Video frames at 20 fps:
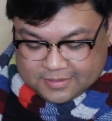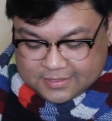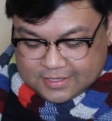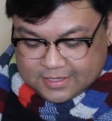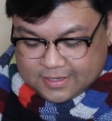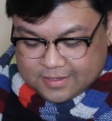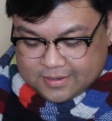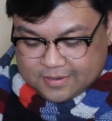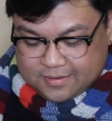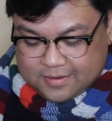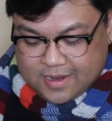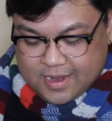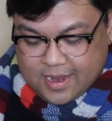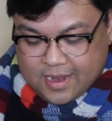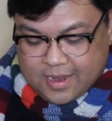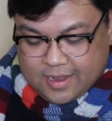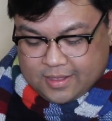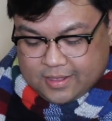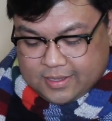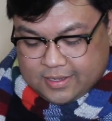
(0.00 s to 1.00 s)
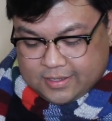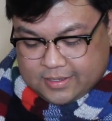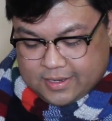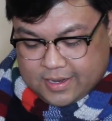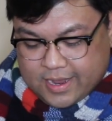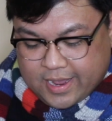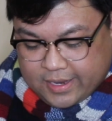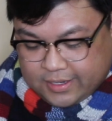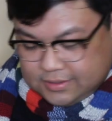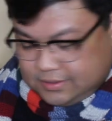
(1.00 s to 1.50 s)
So the
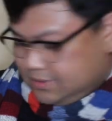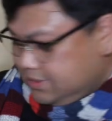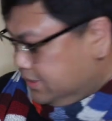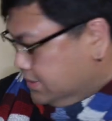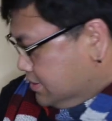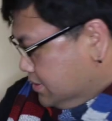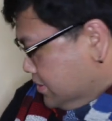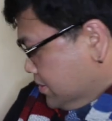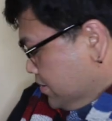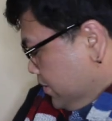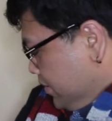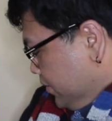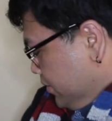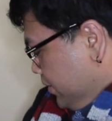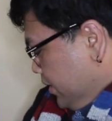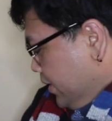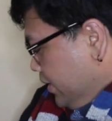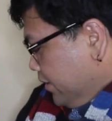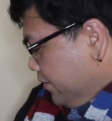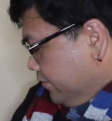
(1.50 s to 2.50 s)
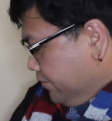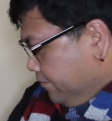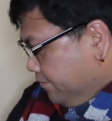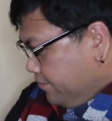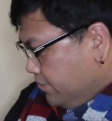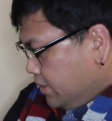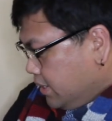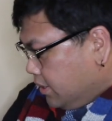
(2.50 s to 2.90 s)
next, and so I only have,